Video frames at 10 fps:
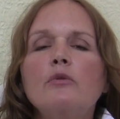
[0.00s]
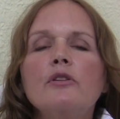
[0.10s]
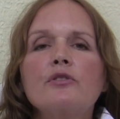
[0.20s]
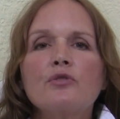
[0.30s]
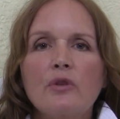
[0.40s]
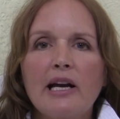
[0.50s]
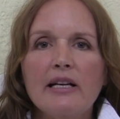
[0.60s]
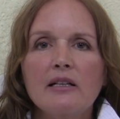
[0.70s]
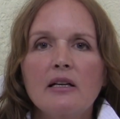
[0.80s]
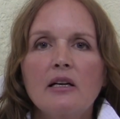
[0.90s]
with
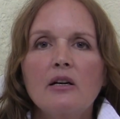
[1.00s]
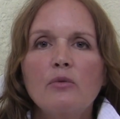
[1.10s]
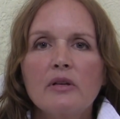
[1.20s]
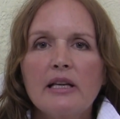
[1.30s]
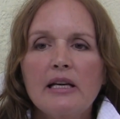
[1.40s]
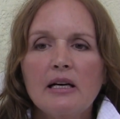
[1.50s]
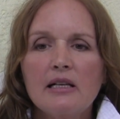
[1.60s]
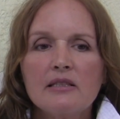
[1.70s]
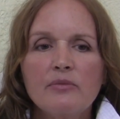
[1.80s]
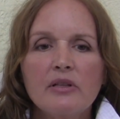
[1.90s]
dread when they
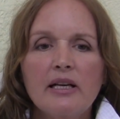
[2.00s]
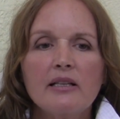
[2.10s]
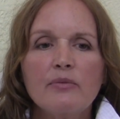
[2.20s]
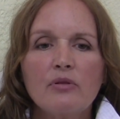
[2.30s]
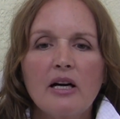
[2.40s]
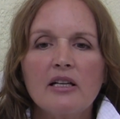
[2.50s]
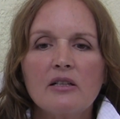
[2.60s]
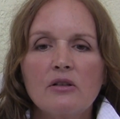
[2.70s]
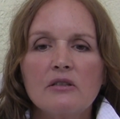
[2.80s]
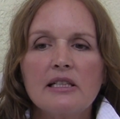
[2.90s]
contemplate the product
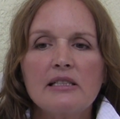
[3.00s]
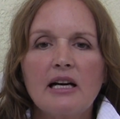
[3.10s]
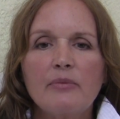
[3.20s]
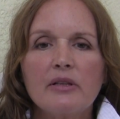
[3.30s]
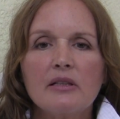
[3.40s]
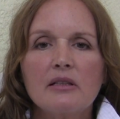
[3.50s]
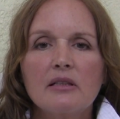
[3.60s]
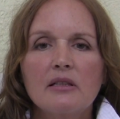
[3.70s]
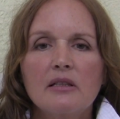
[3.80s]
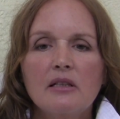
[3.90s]
called Atopica.
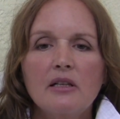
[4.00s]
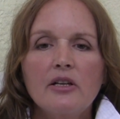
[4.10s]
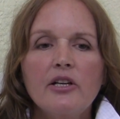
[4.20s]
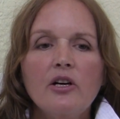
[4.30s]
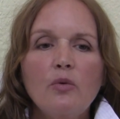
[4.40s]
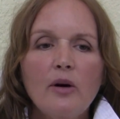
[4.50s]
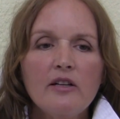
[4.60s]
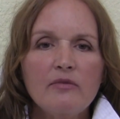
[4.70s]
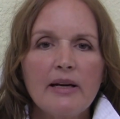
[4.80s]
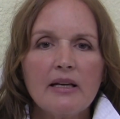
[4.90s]
One
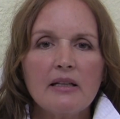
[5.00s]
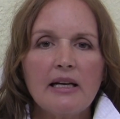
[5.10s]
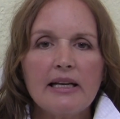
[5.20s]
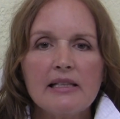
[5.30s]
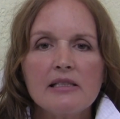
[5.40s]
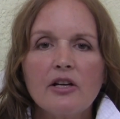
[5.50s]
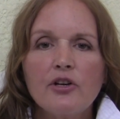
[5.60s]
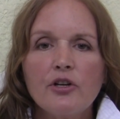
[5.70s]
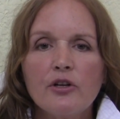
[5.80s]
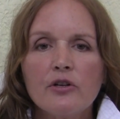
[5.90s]
of my clients, a
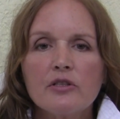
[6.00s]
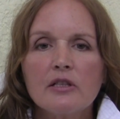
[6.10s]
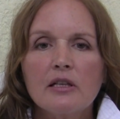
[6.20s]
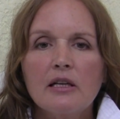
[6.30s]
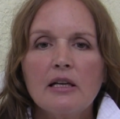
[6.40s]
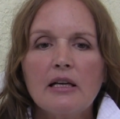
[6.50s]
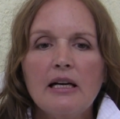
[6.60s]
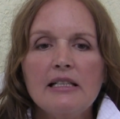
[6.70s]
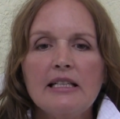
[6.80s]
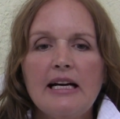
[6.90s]
nurse,
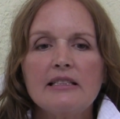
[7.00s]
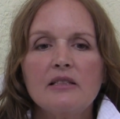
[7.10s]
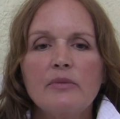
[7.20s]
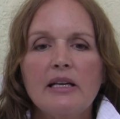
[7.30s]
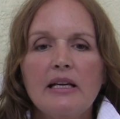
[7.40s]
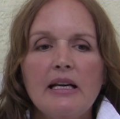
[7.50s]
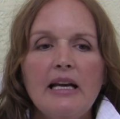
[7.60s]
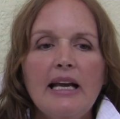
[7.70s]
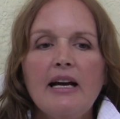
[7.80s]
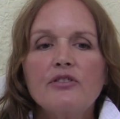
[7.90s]
contacted me
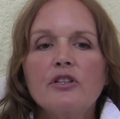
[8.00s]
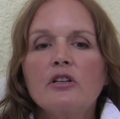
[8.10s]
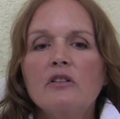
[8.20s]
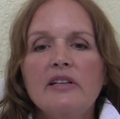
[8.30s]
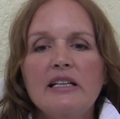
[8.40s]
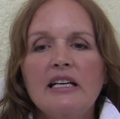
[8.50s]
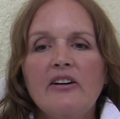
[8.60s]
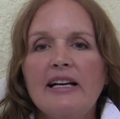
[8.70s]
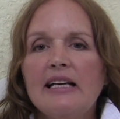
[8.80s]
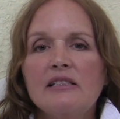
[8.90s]
after her
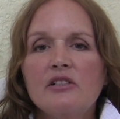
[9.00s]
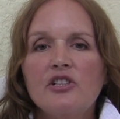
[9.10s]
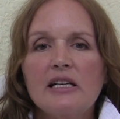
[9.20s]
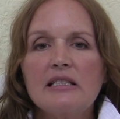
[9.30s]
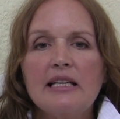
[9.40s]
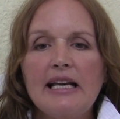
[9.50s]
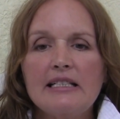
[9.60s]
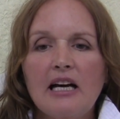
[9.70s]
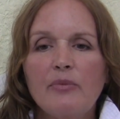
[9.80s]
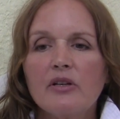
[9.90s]
veterinarian had suggested
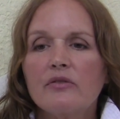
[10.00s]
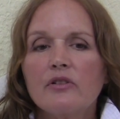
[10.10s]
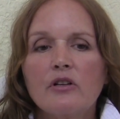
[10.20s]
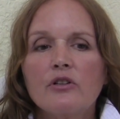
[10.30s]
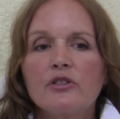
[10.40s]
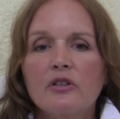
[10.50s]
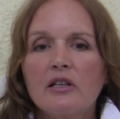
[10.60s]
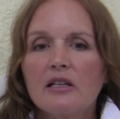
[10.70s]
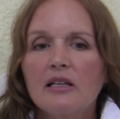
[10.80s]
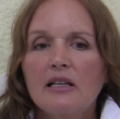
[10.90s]
Atopica for her
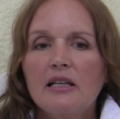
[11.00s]
dog.